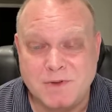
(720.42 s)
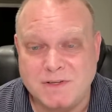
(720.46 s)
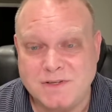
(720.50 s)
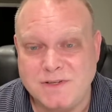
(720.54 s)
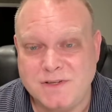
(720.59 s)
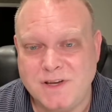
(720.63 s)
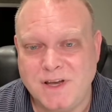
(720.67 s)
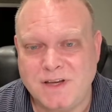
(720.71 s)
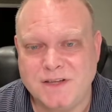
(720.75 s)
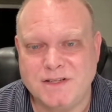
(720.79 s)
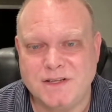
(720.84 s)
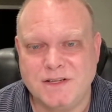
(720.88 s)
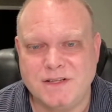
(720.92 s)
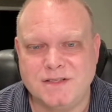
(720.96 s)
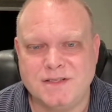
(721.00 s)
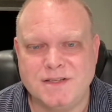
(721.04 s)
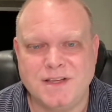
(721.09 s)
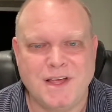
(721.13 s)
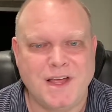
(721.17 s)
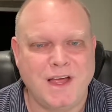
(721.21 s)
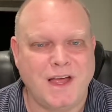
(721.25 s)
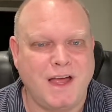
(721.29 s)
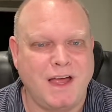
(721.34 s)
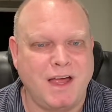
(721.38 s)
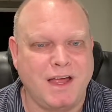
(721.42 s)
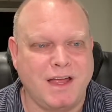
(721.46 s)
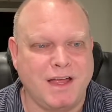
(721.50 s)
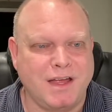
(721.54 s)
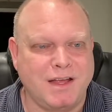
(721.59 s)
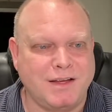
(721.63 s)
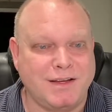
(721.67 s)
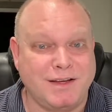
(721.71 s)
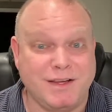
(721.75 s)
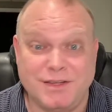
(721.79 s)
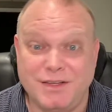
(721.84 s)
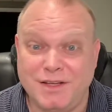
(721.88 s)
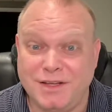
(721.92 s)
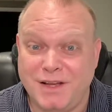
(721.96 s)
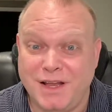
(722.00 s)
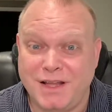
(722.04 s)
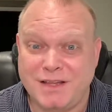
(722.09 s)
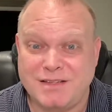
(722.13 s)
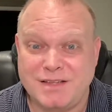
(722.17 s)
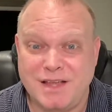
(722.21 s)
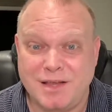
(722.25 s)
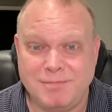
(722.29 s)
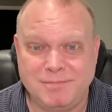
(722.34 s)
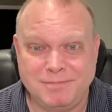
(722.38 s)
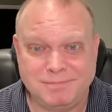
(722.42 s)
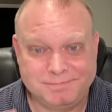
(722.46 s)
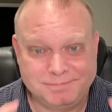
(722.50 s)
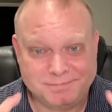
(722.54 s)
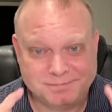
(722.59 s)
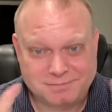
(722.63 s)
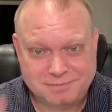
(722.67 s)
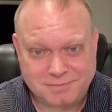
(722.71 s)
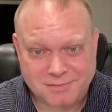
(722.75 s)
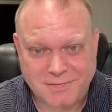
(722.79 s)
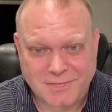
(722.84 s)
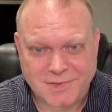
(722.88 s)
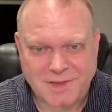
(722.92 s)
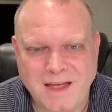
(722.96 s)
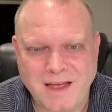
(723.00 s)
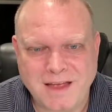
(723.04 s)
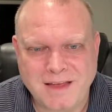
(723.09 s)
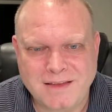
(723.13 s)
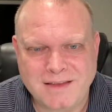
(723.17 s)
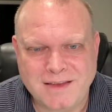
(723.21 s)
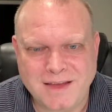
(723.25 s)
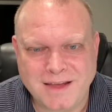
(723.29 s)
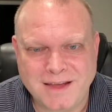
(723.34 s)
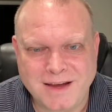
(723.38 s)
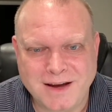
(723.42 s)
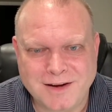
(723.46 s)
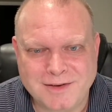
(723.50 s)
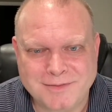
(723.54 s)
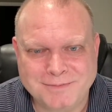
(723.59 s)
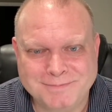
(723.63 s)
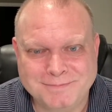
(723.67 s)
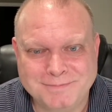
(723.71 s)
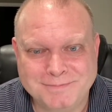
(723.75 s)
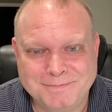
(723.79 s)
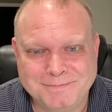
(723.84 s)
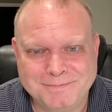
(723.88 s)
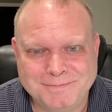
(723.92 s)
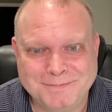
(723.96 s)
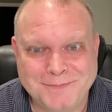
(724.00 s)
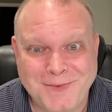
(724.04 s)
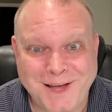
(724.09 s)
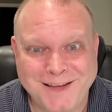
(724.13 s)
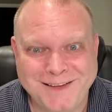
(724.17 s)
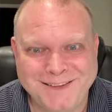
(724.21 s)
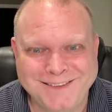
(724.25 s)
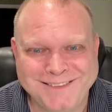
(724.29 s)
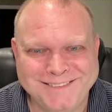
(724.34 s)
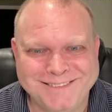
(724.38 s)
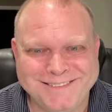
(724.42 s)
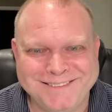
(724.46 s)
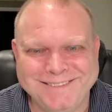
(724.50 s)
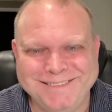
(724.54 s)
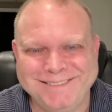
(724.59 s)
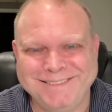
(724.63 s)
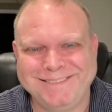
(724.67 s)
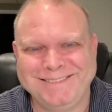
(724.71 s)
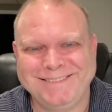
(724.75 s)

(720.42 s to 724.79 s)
Imaginations. And until next time, take care. Bye.